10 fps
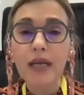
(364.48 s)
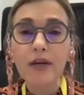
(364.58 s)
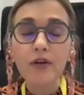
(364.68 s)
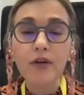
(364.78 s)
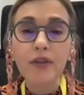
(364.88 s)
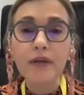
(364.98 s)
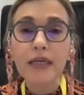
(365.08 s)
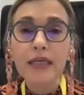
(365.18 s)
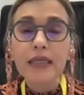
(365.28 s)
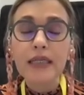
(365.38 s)
or another
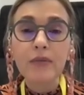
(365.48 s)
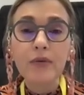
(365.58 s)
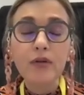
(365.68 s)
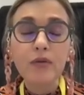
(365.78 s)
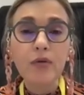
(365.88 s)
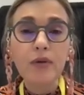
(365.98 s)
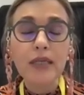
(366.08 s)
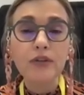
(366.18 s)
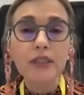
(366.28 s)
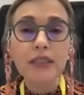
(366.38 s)

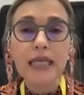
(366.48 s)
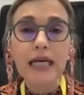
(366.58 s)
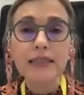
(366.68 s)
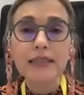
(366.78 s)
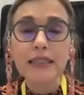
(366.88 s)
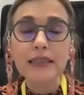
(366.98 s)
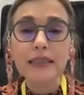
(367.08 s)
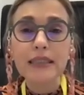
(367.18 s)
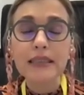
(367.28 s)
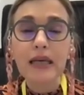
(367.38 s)
immunomodulatory drug that
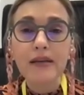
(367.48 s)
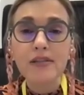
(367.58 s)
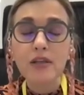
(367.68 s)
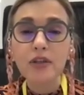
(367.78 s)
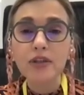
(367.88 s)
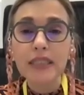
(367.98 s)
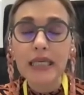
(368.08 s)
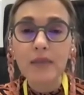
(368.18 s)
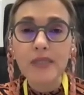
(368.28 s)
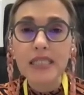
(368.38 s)
it has not a
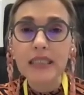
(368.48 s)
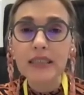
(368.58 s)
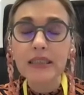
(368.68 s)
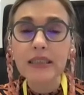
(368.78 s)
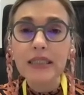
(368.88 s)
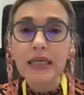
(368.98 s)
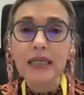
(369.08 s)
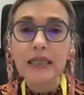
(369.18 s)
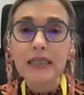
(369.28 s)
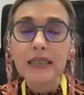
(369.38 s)
name yet.
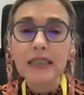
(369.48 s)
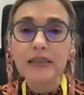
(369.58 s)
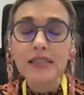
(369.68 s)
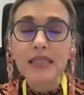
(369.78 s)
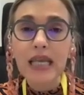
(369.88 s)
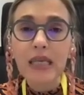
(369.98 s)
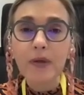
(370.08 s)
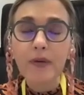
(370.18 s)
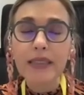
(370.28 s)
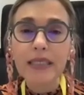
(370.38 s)
And its name
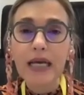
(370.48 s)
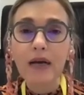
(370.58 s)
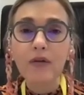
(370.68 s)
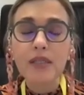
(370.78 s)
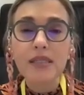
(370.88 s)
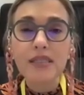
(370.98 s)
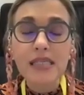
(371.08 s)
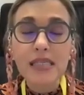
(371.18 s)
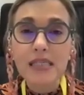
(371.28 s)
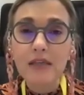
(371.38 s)
right now is
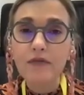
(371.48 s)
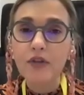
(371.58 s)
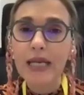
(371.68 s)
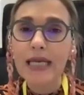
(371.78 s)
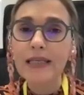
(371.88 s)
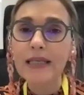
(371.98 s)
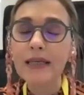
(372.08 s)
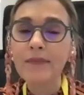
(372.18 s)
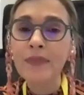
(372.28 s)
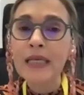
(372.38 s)
CC480.
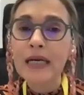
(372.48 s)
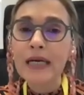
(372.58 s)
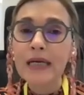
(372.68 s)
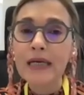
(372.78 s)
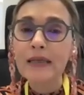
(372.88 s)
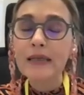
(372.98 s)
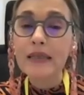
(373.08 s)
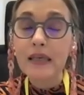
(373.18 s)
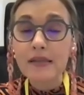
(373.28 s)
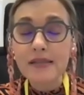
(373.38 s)
And
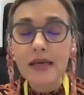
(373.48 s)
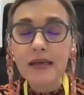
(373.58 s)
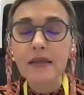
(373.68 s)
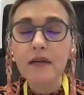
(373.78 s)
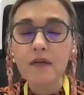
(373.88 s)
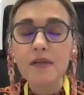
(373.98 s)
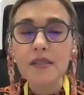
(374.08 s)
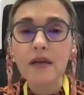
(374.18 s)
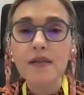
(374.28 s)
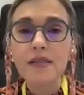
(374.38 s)
exciting
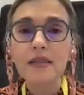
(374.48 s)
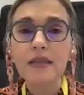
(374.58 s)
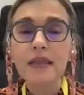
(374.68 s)
results